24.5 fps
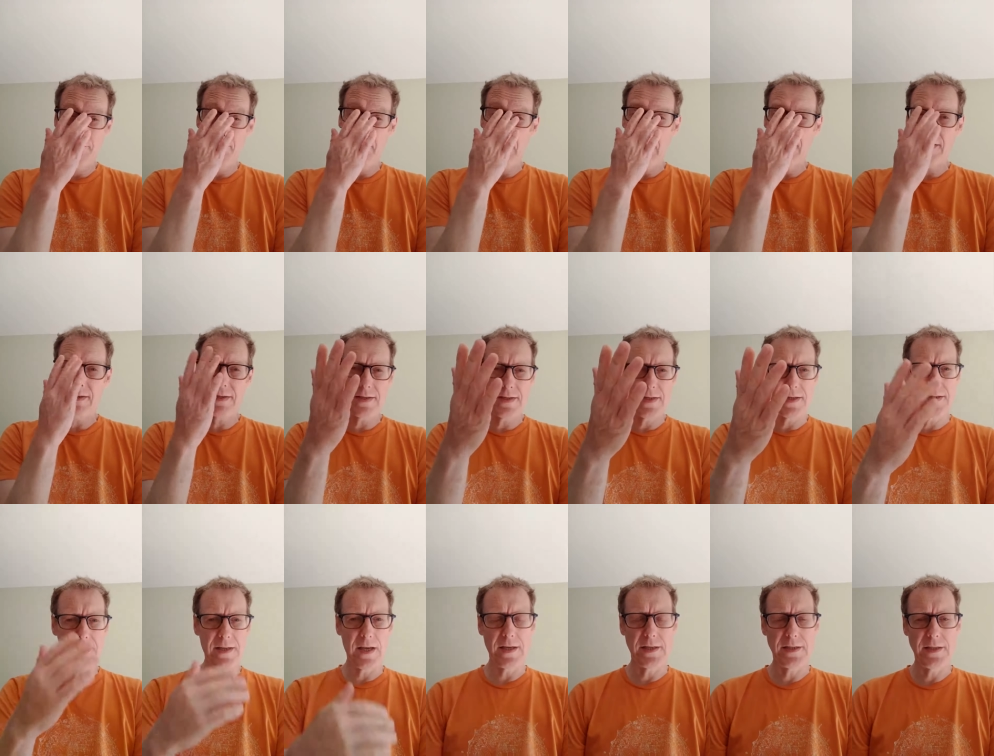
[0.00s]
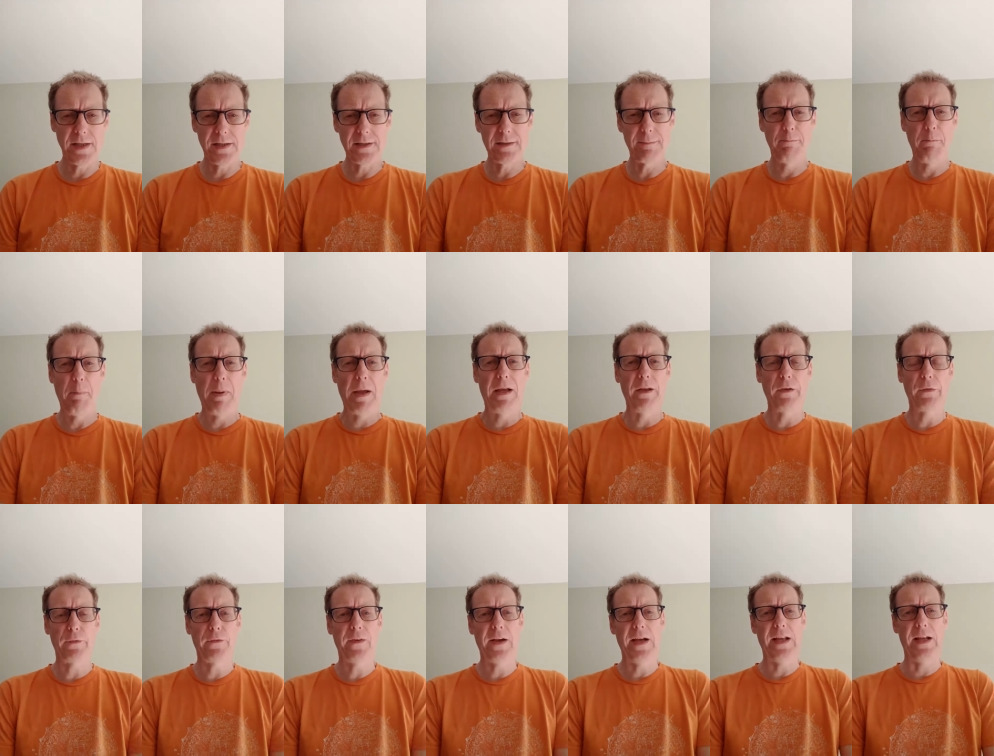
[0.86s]
biggest successes,
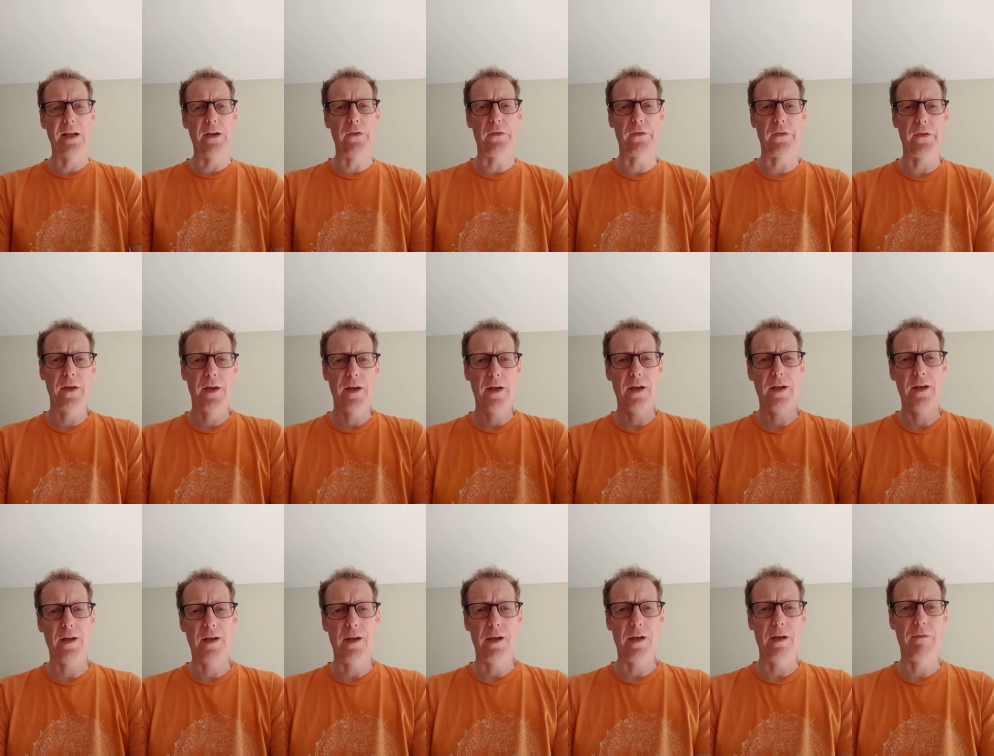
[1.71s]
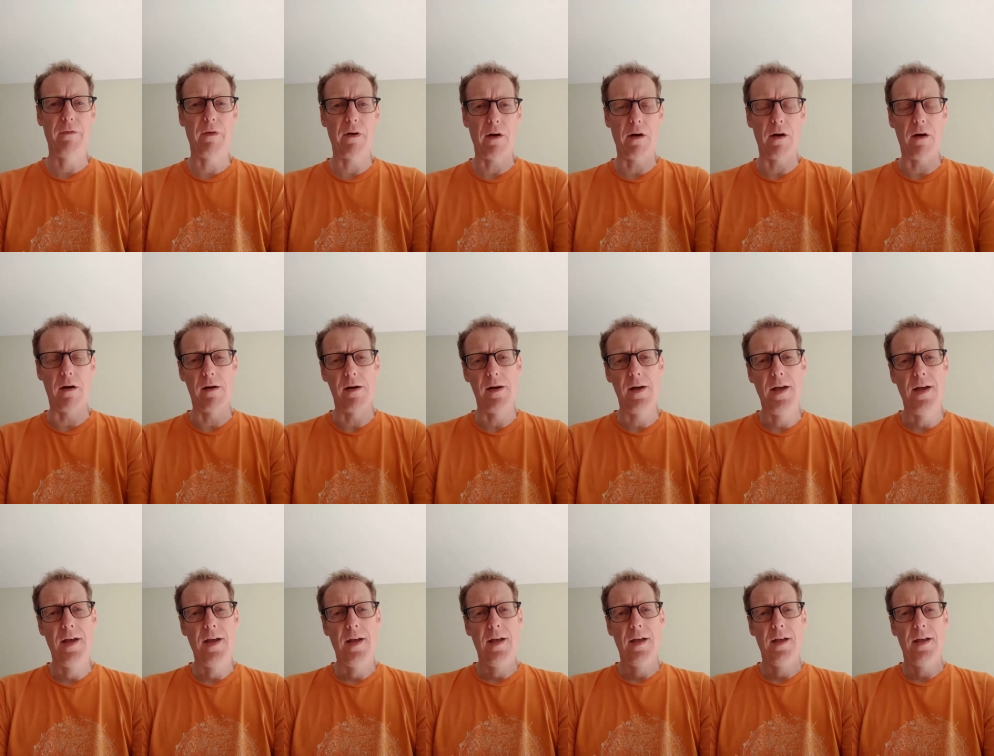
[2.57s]
biggest failures of our
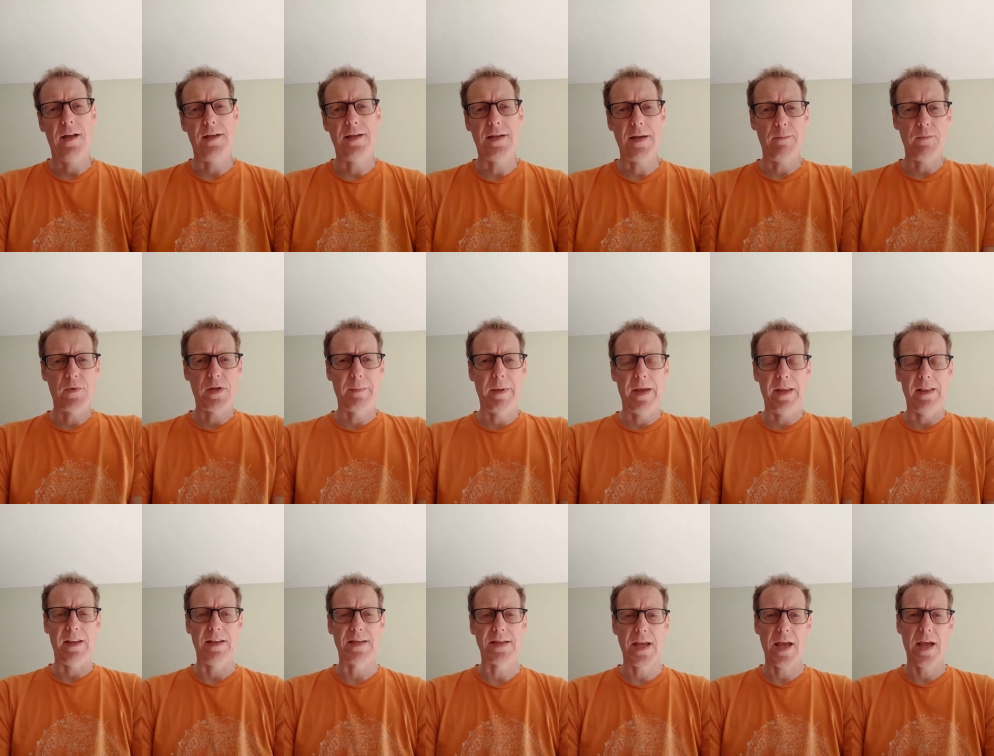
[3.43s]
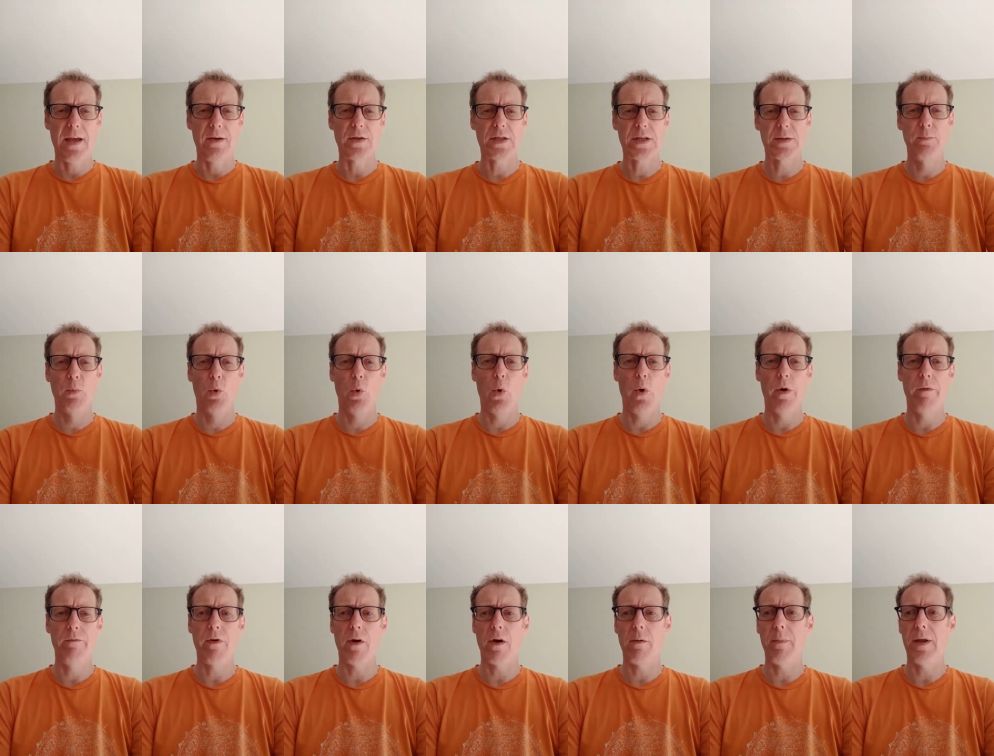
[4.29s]
attempt to make this house more
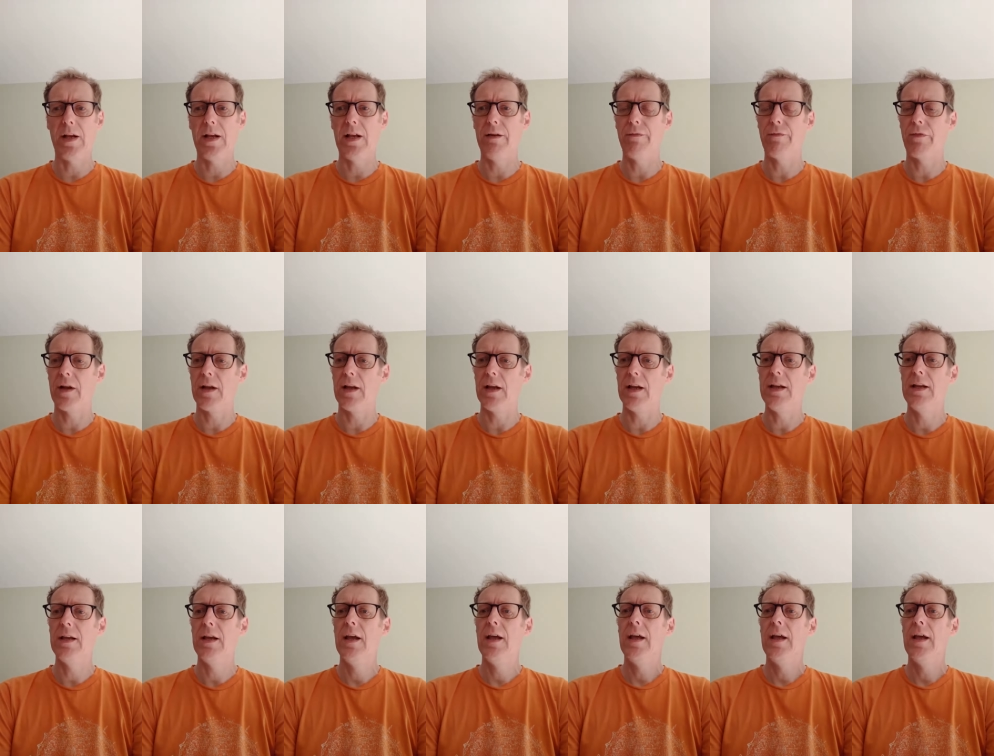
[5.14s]
environmentally friendly.